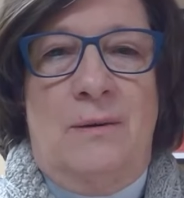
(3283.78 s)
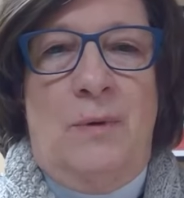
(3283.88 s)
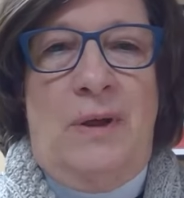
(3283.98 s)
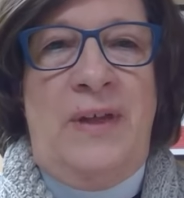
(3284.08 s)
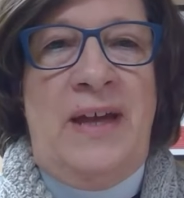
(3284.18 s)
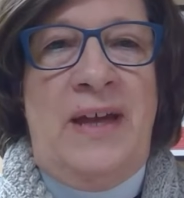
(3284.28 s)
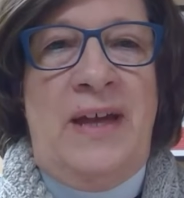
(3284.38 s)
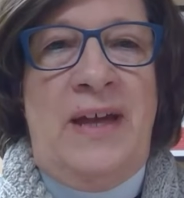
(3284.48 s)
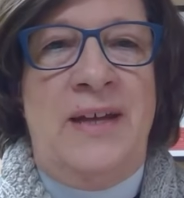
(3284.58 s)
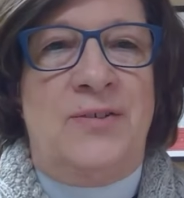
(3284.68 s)
Well,
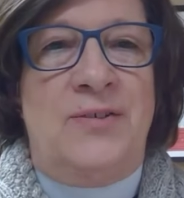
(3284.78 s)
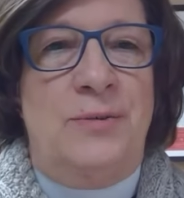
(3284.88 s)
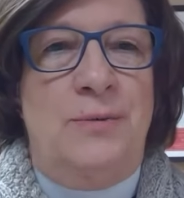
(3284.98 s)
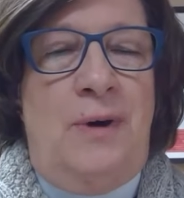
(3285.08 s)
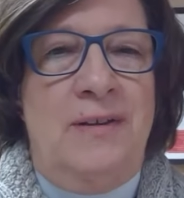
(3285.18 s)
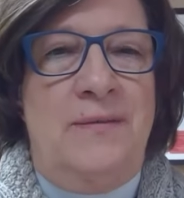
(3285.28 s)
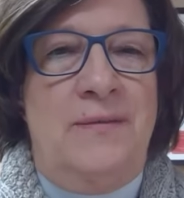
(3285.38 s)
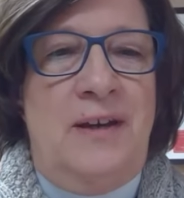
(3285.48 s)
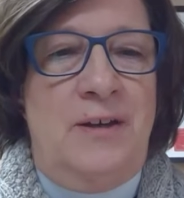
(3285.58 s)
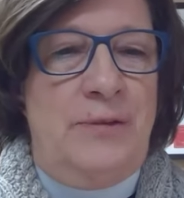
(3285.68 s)
thanks to all of
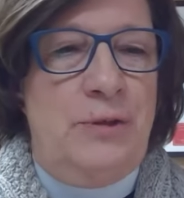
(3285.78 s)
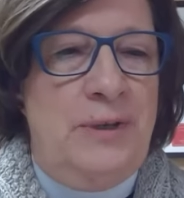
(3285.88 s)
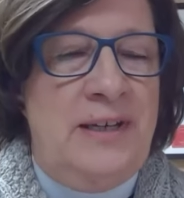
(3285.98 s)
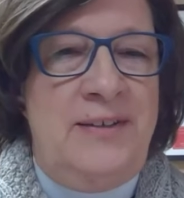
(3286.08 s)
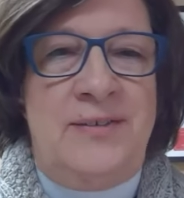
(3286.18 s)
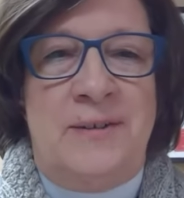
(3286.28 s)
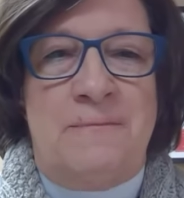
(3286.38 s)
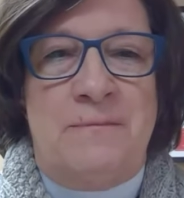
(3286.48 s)
the interviewees.